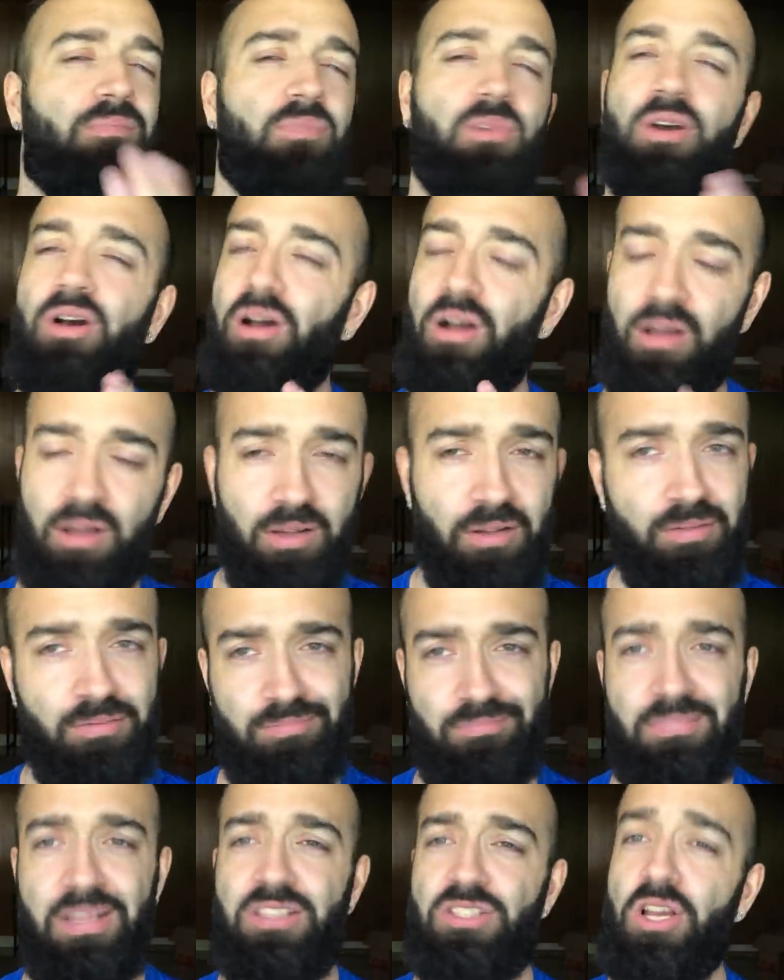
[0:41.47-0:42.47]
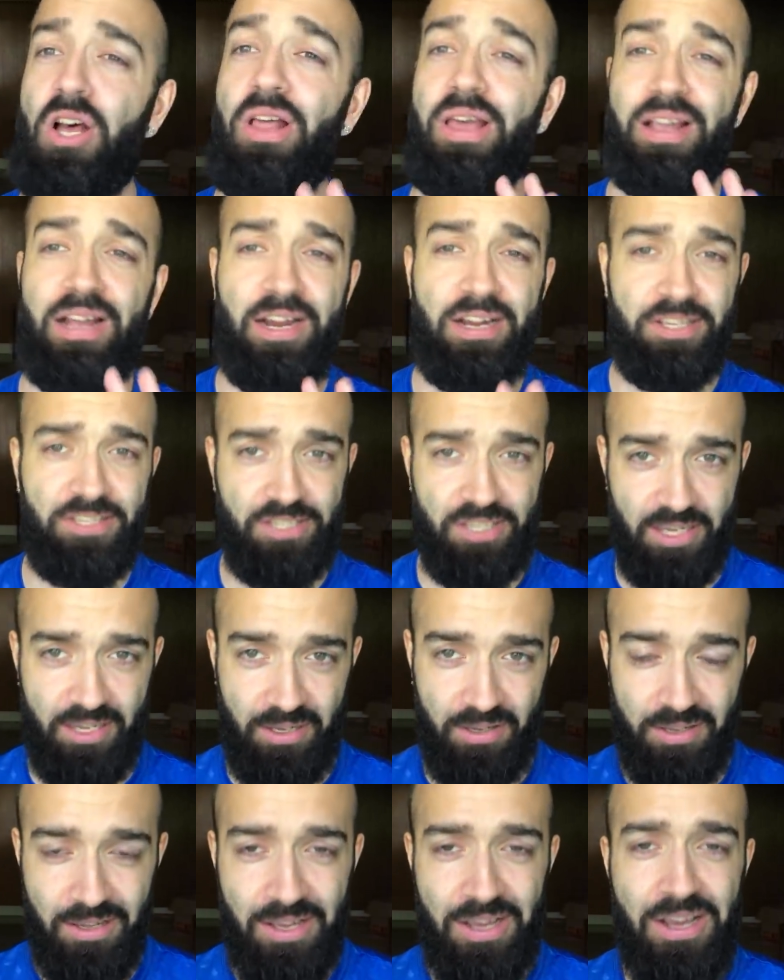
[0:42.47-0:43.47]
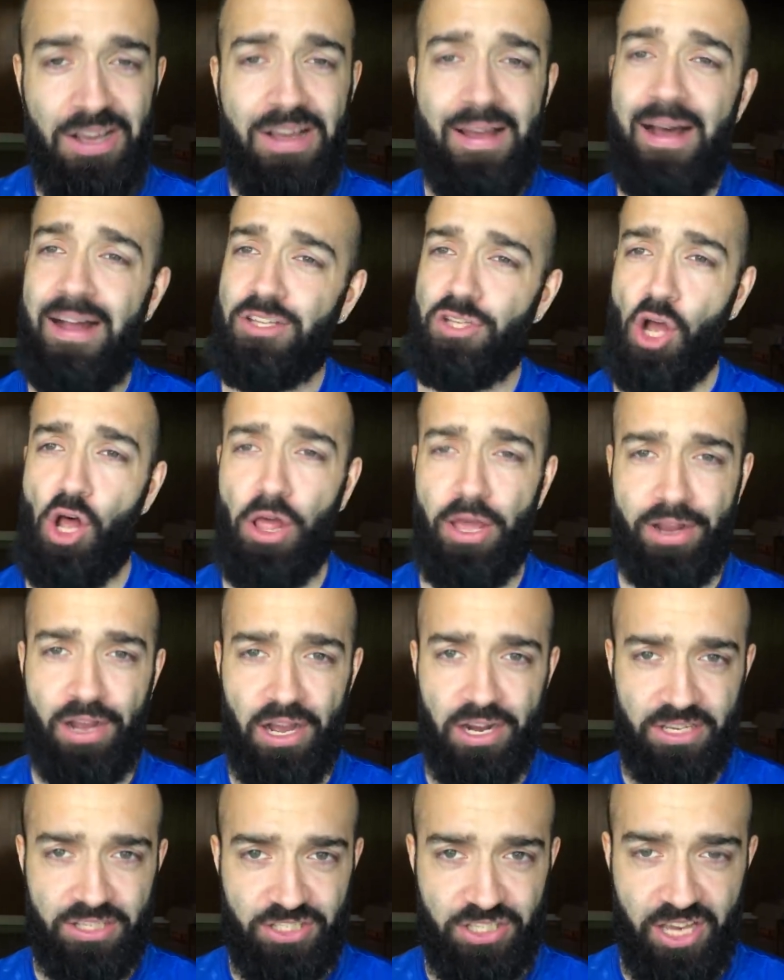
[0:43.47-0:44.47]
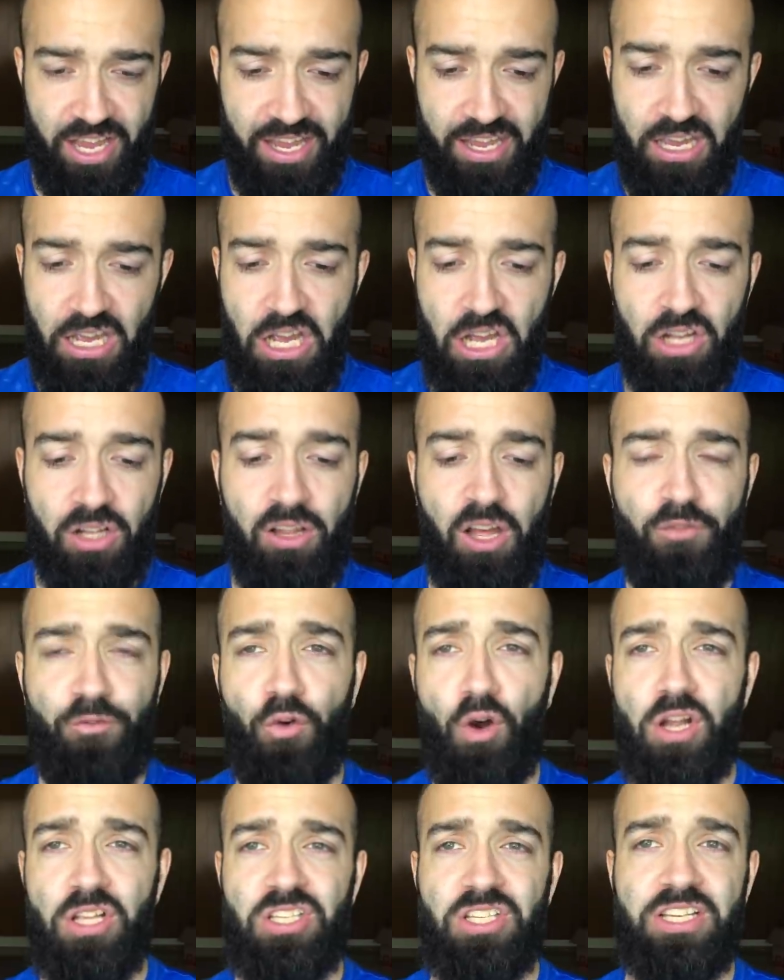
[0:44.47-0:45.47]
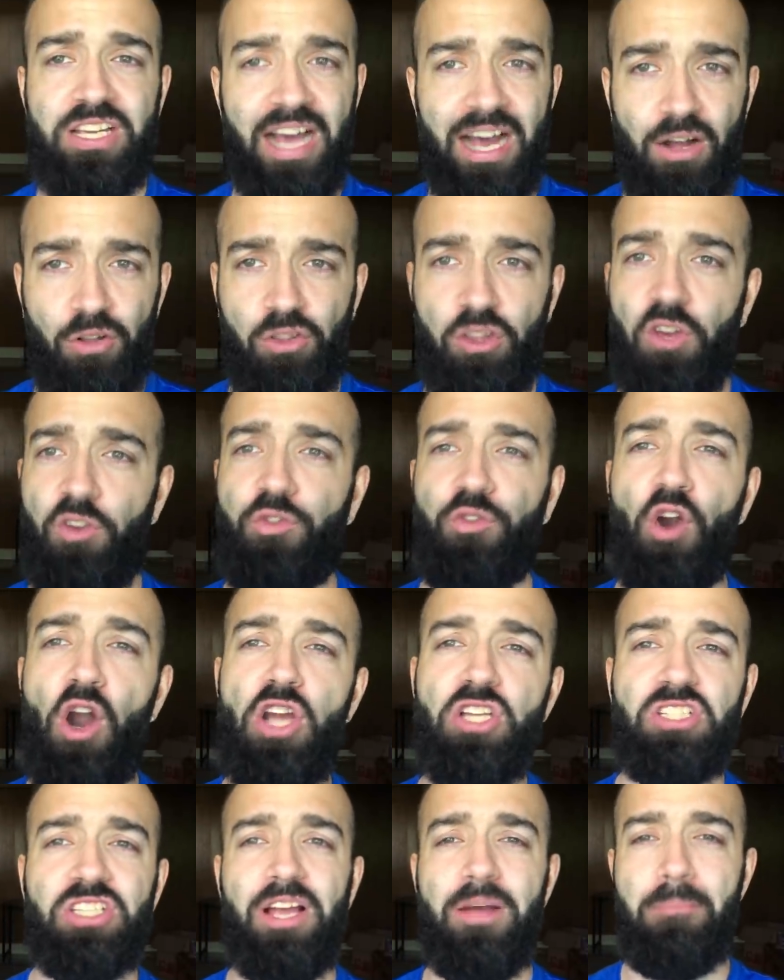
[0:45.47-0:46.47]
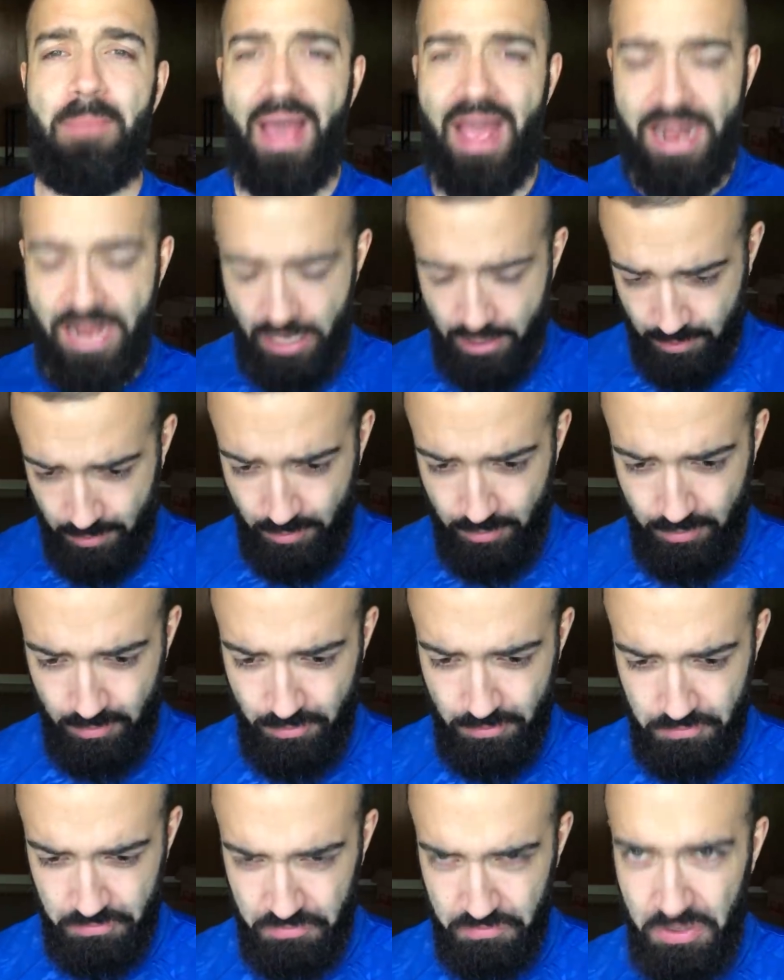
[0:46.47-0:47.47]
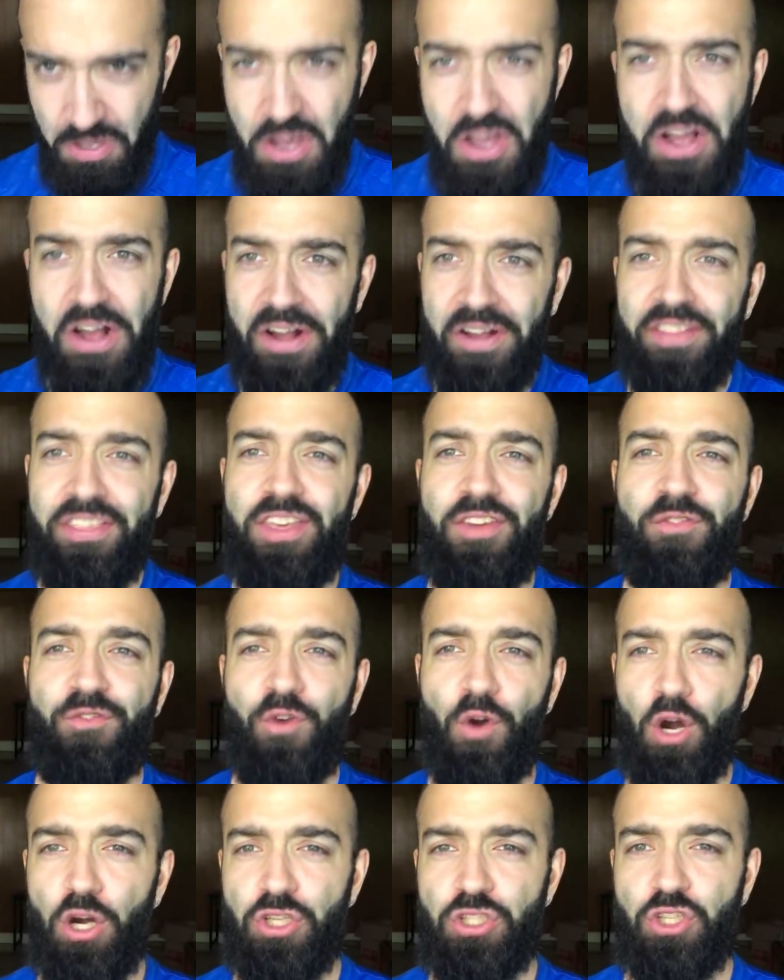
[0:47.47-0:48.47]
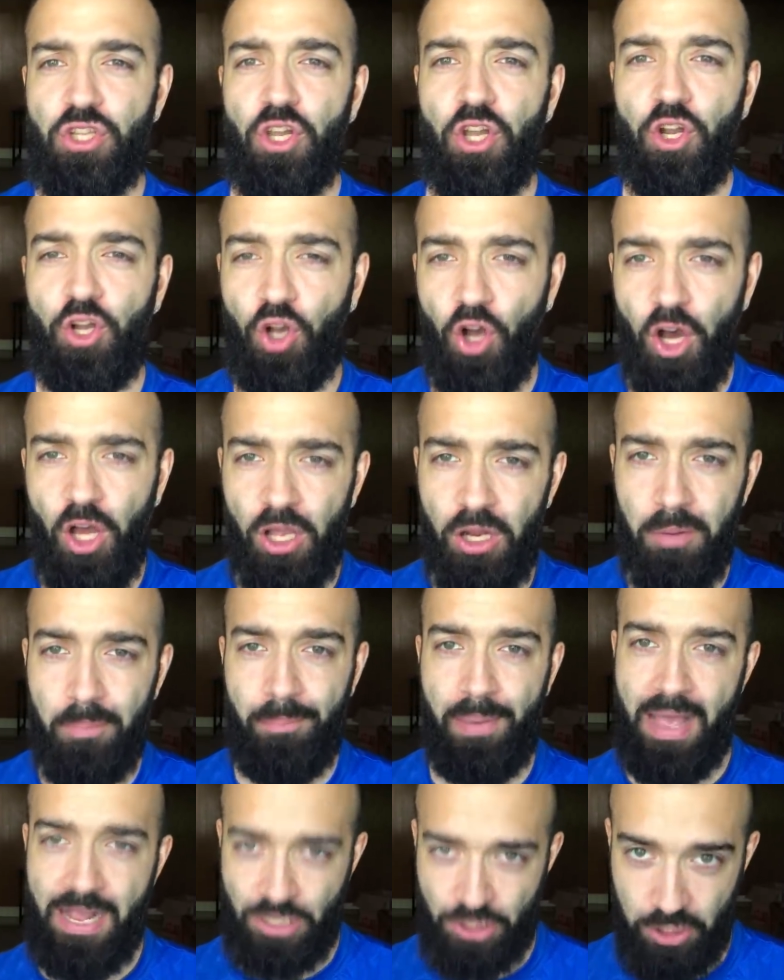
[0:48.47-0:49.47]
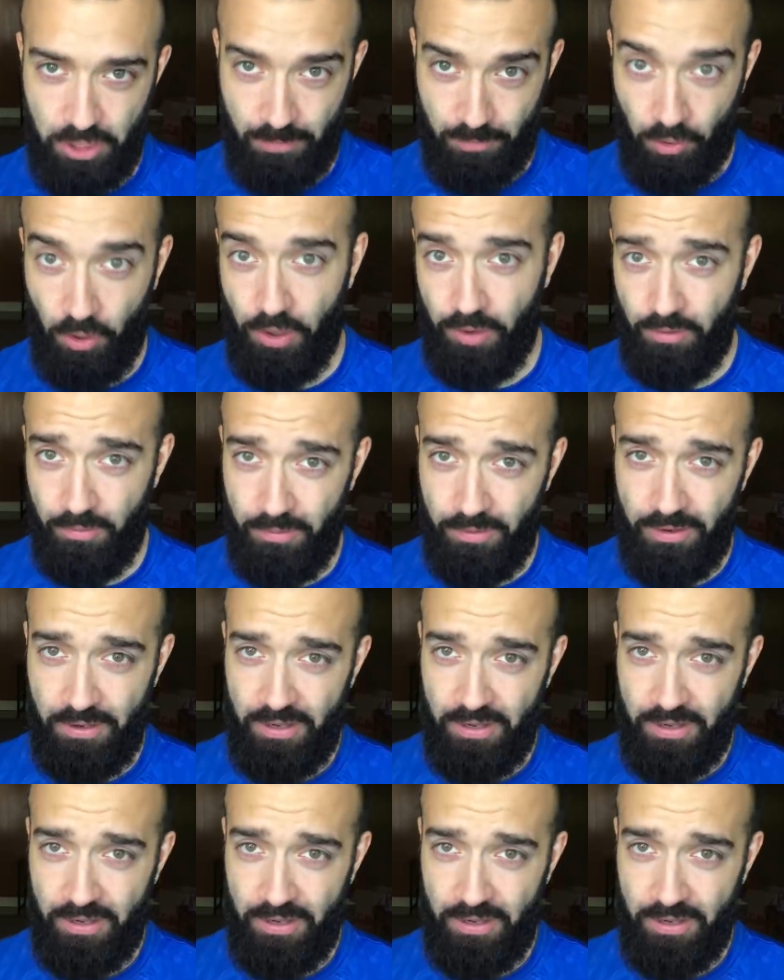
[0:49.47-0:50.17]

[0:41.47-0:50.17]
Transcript: Oh, that's all I gotta say. That's all I gotta say. Qliphort Scout, the first of many! The first good pendulum card.